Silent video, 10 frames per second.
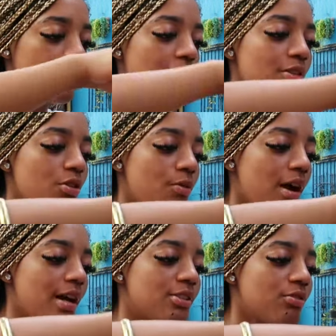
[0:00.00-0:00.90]
I don't know
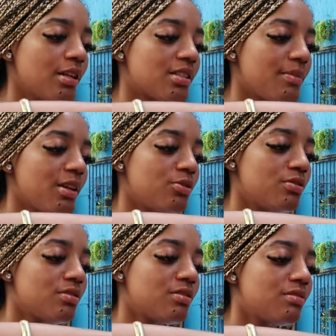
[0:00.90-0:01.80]
why I don't like
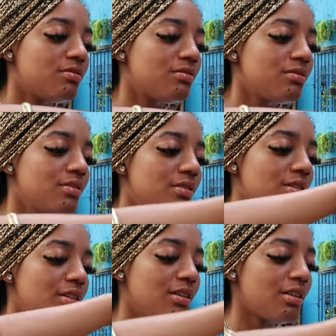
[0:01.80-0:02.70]
tomatoes.
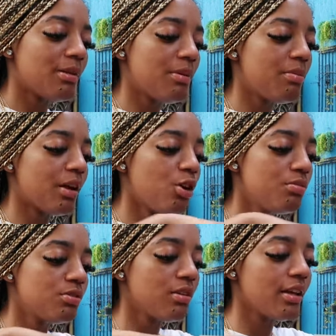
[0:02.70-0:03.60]
And people are like, oh,
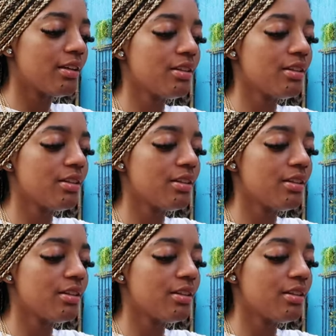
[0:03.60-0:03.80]
don't you like